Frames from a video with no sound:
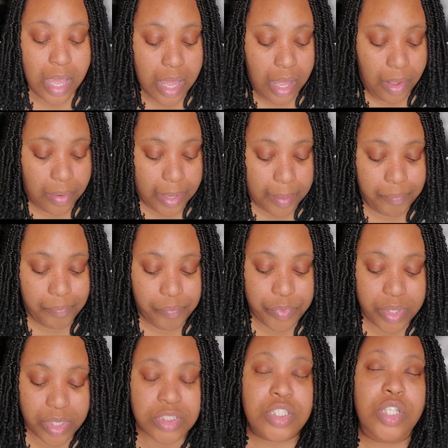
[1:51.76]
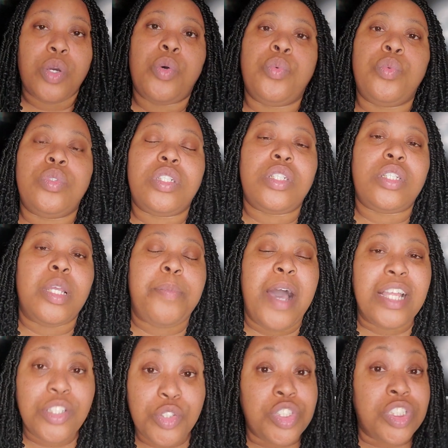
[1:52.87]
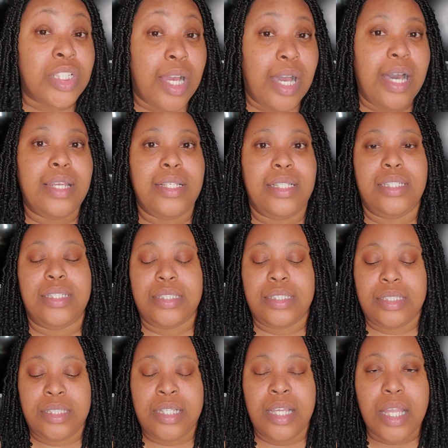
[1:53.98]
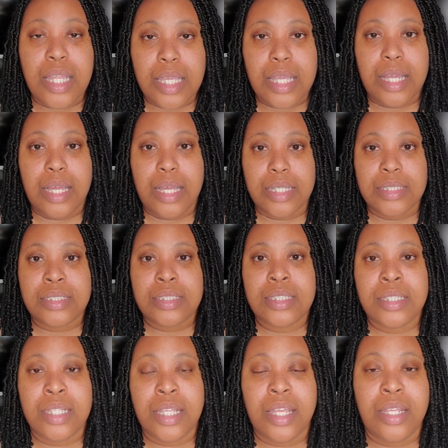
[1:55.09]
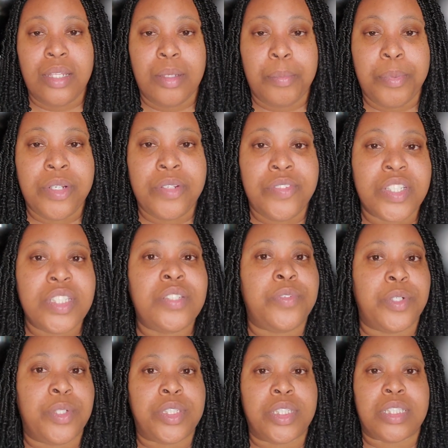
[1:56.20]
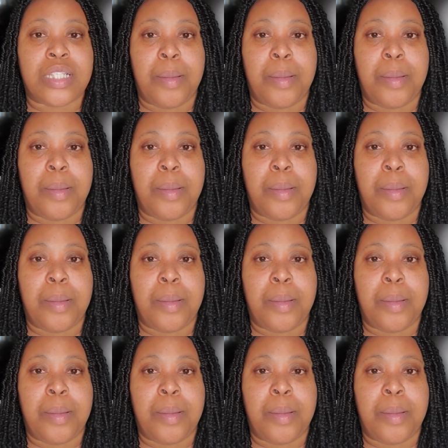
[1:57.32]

Okay, so the Apostle John is telling us in previous verses,